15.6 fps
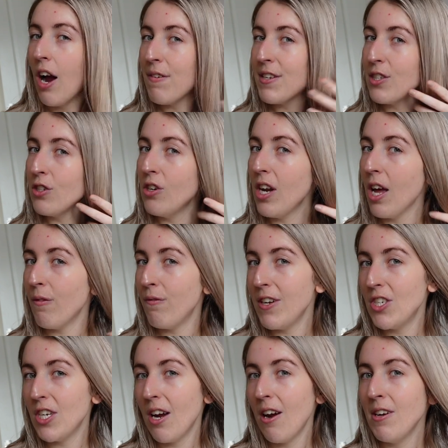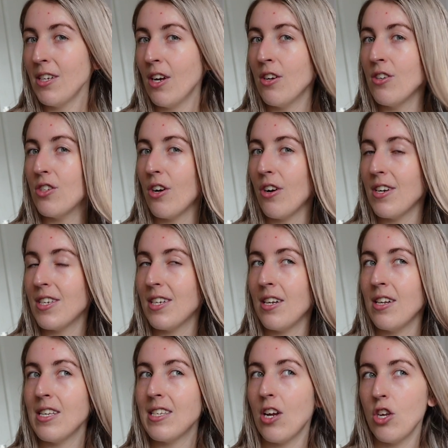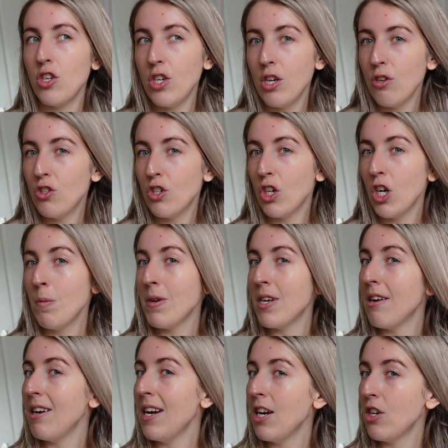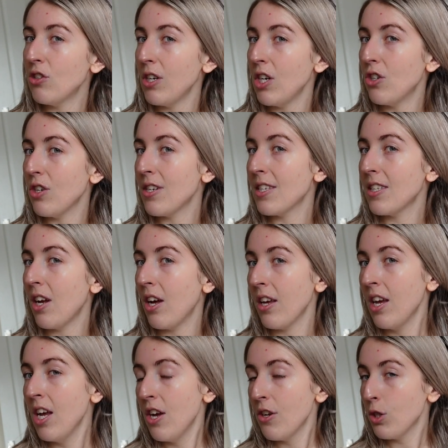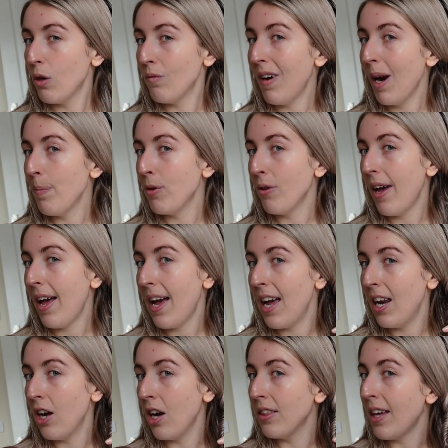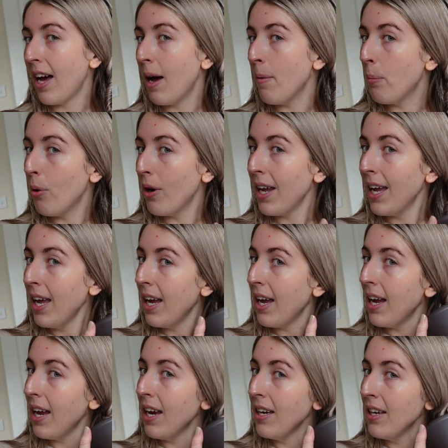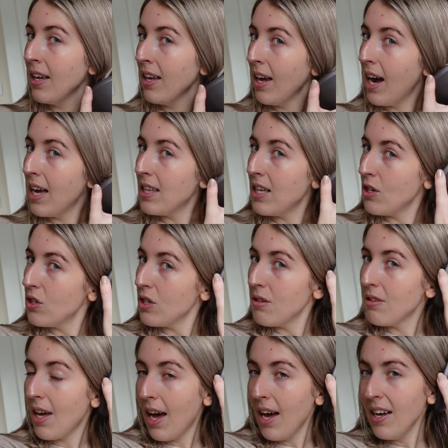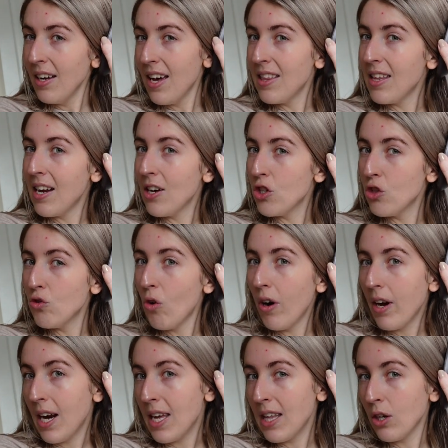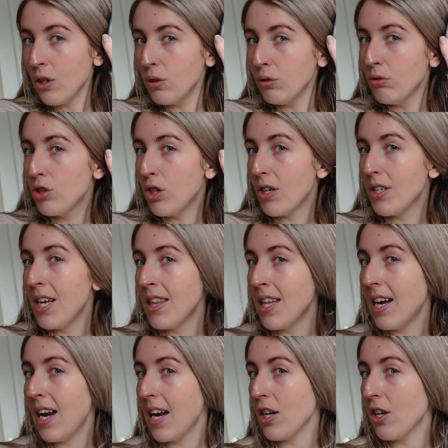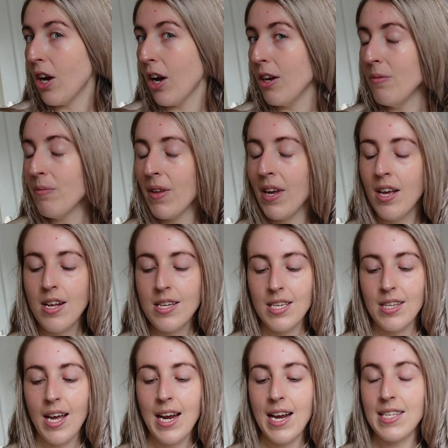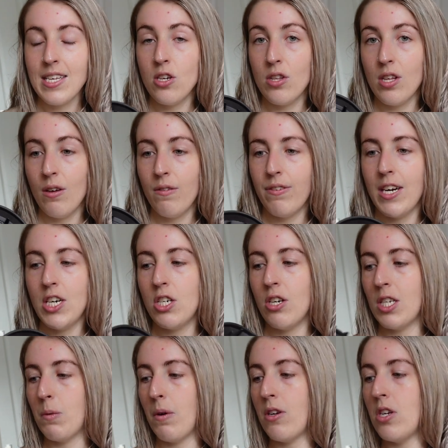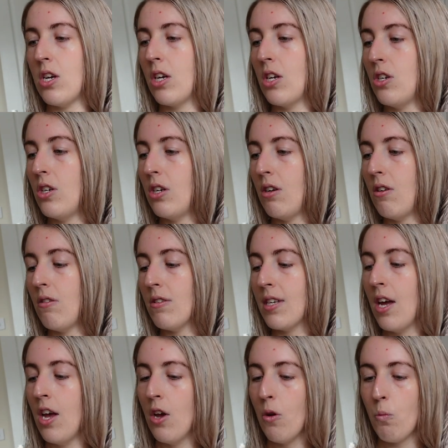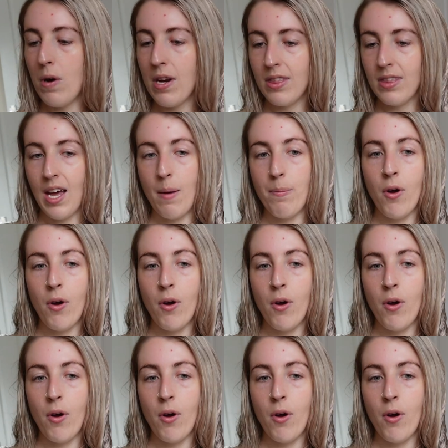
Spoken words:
I've saw like videos on Dyson's like YouTube, and you literally just like sort of wrap your hair like that and put it in, and then do that, and then just dry it, and then cool shot it, and then let it go. So that is another feature as well you can use with that.